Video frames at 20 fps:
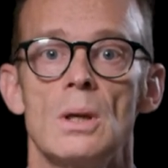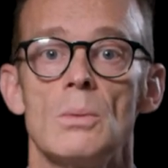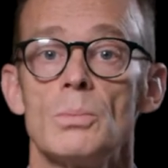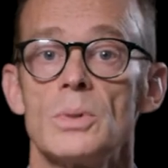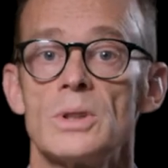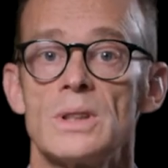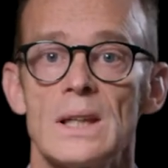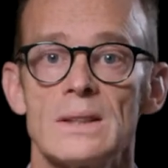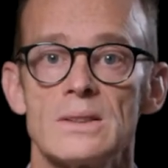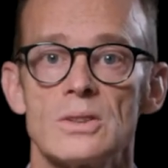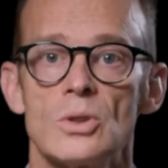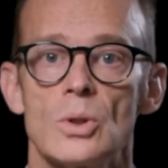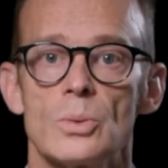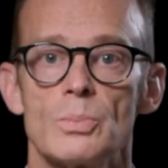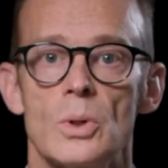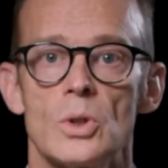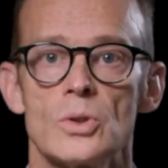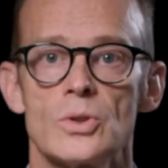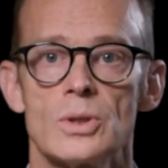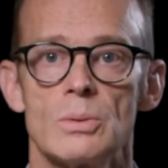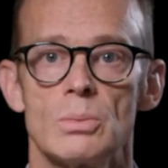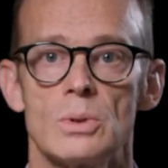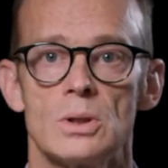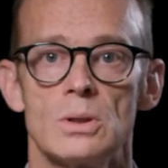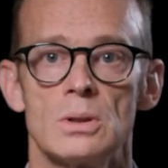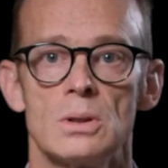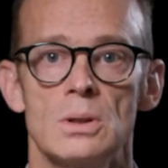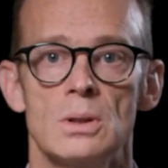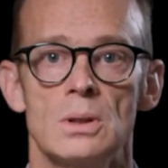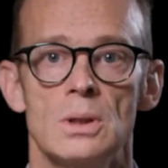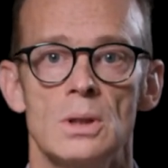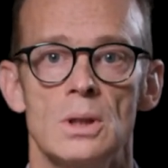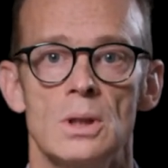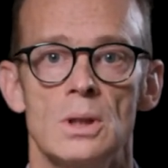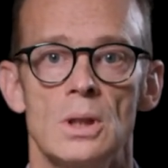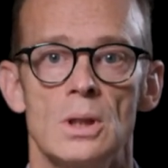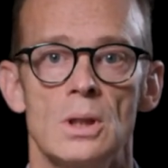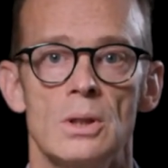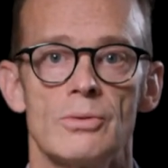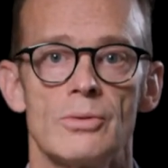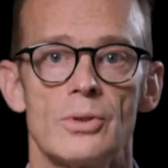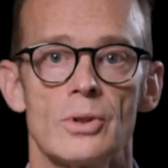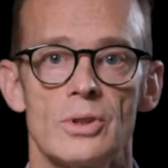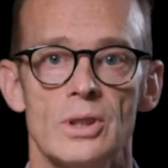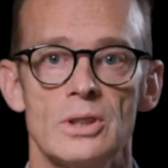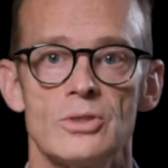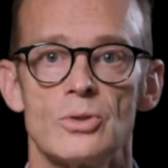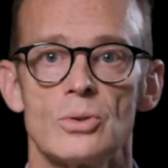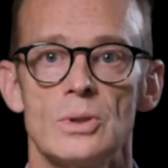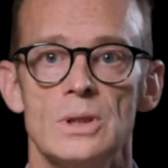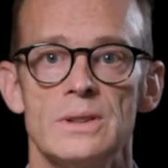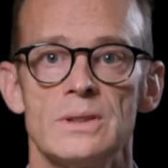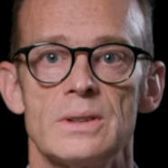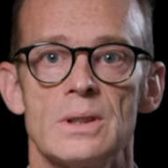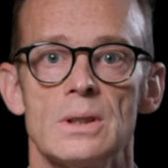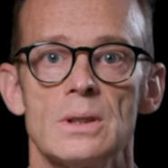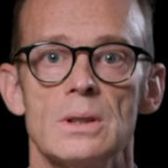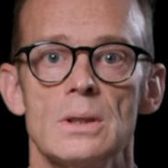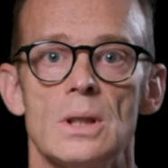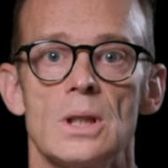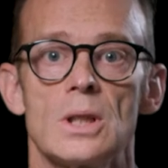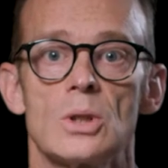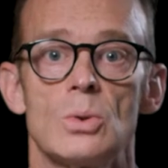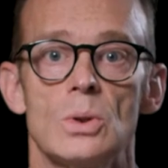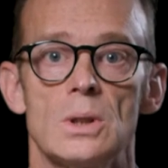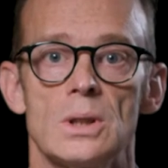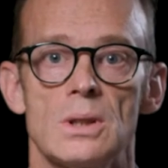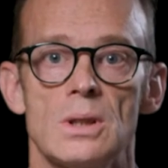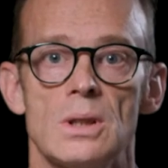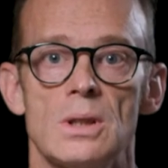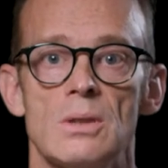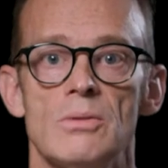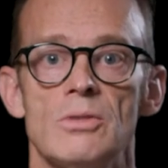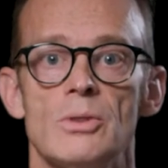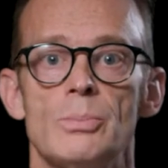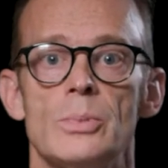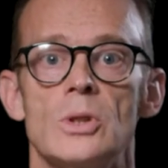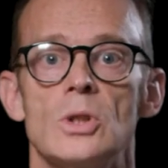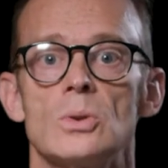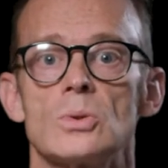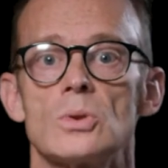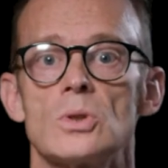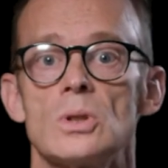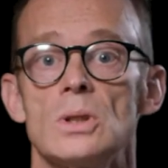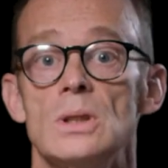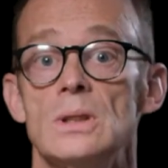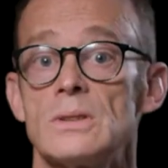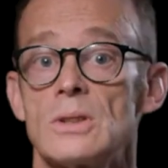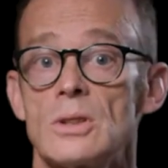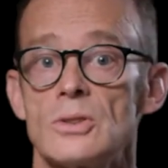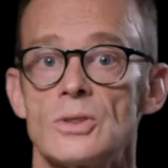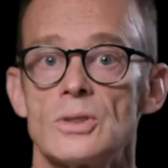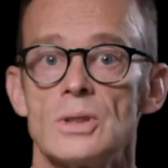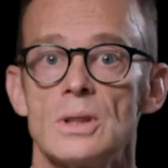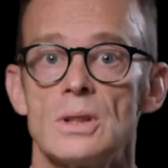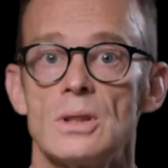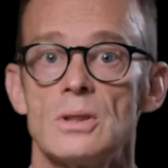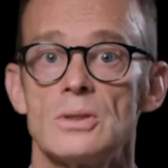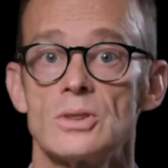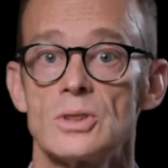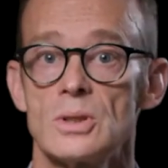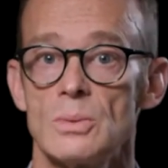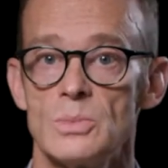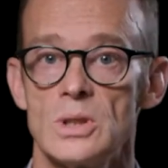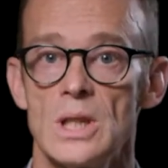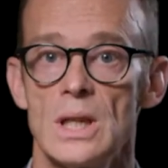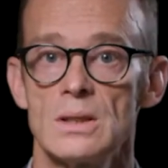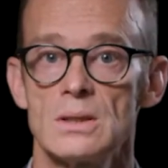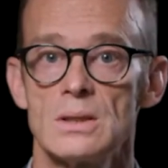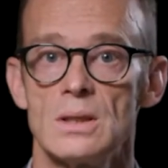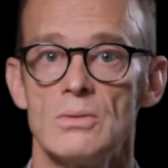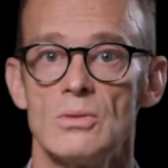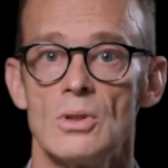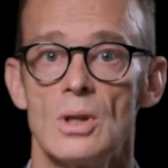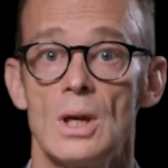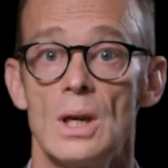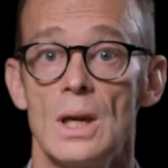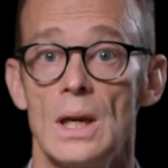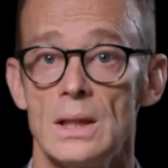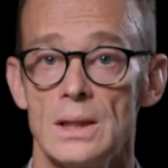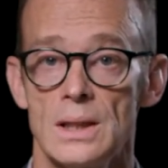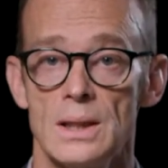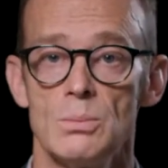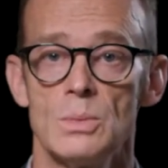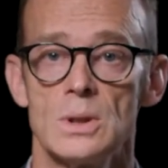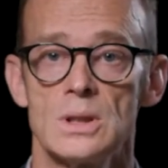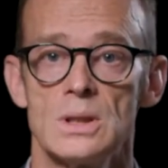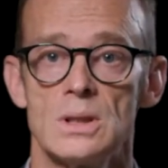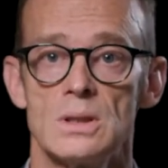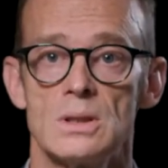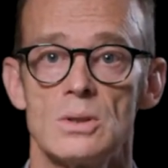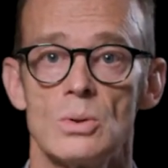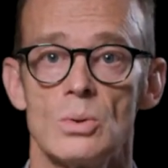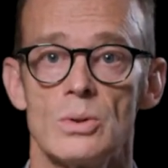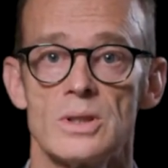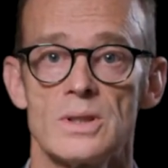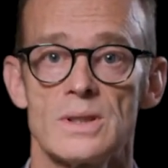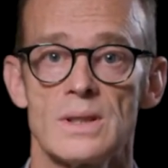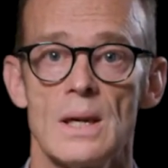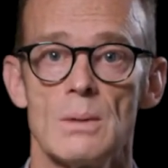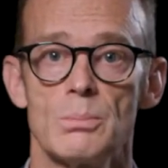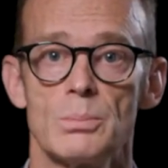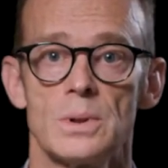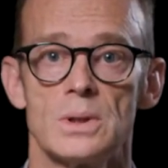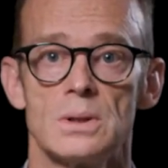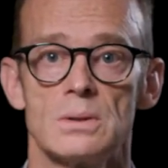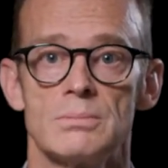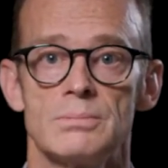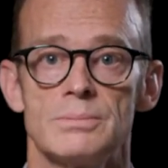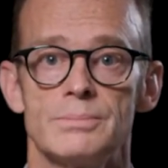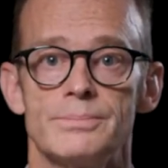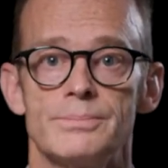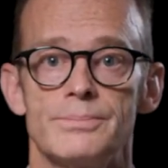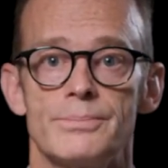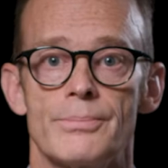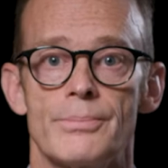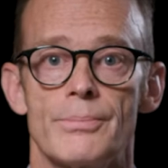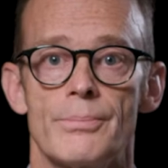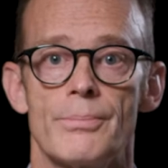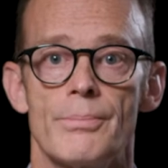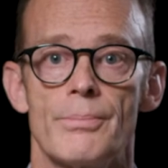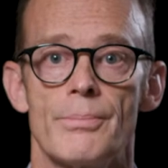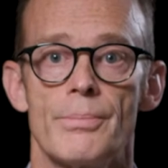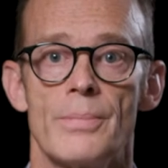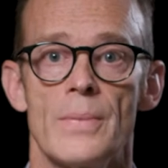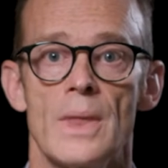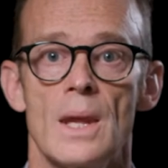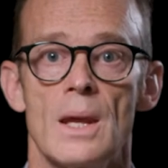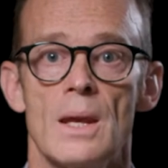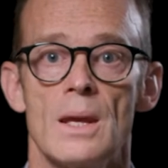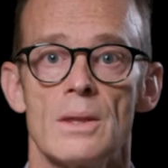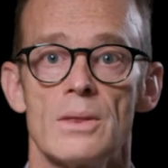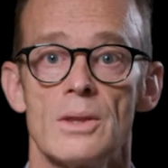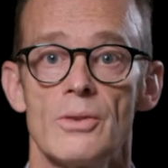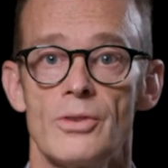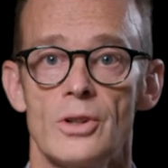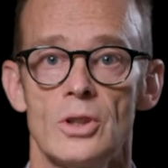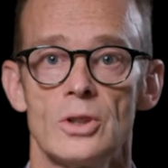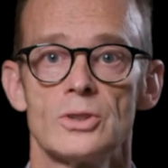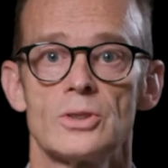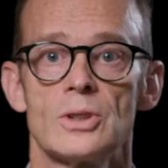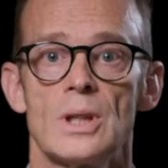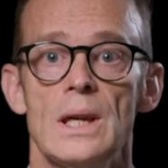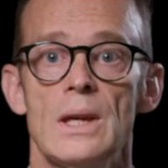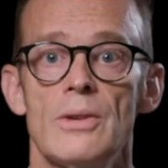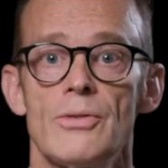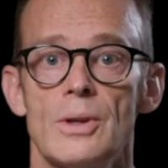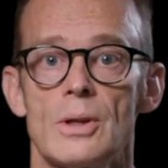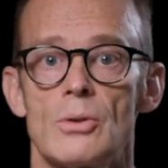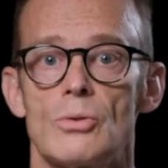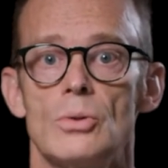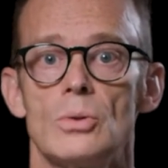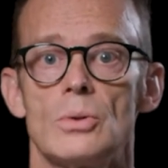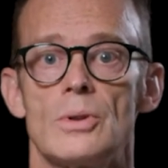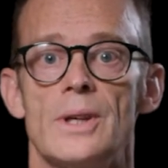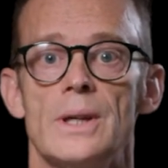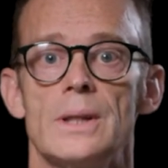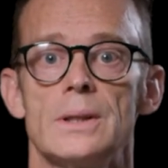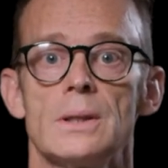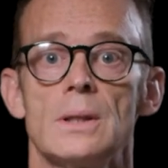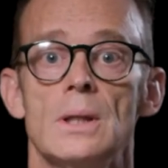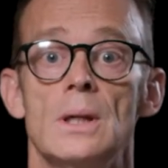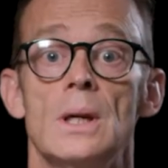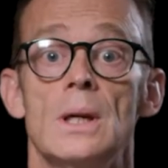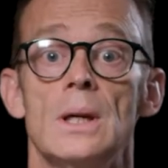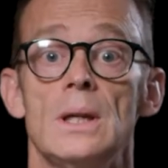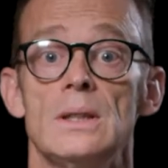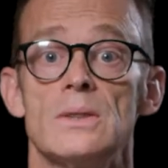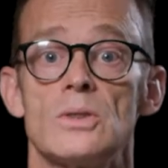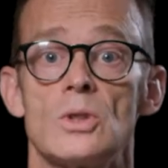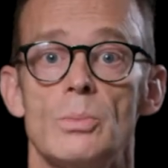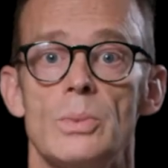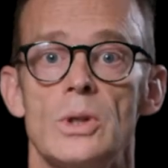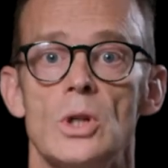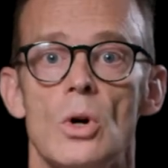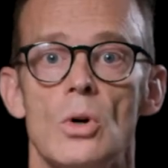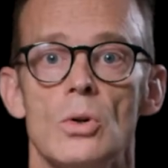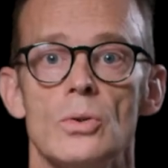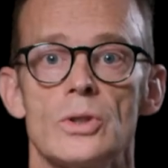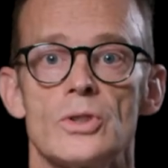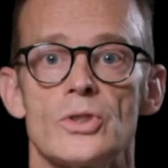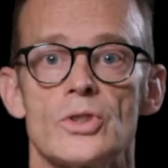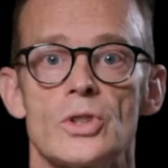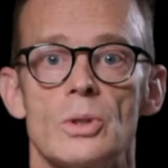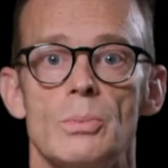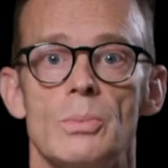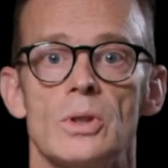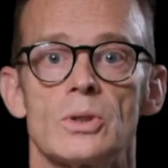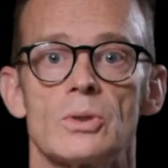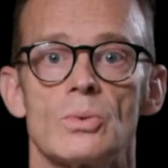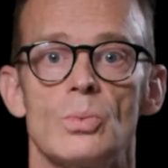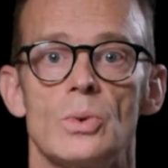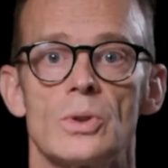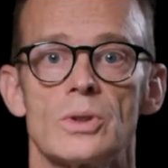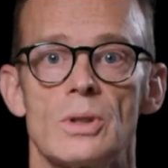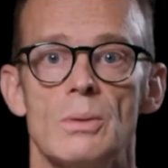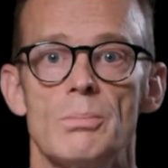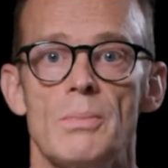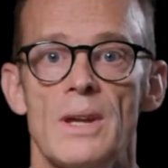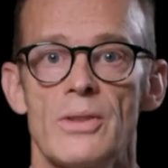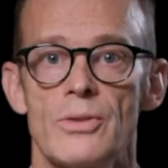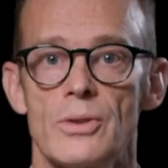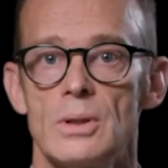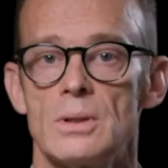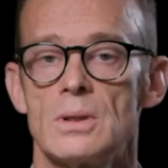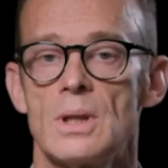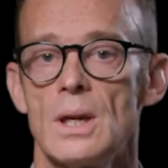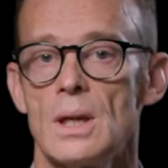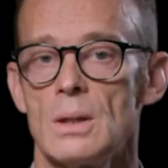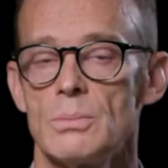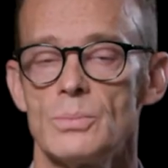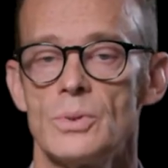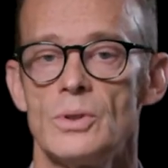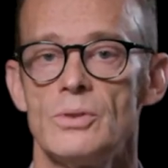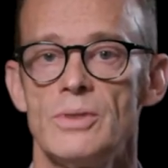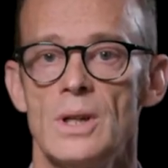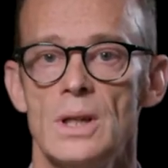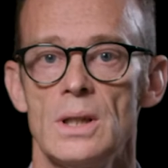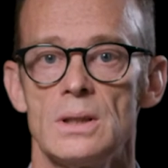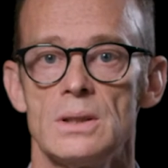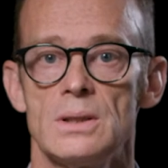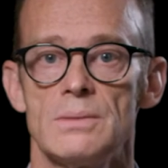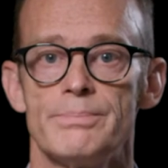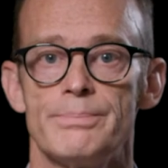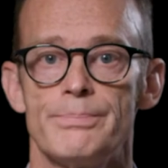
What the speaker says: But that's not possible. For this reason, a qualitative approach is considered subjective and limited to the sample. The first ethic rule, then, is to be honest about what the method can provide.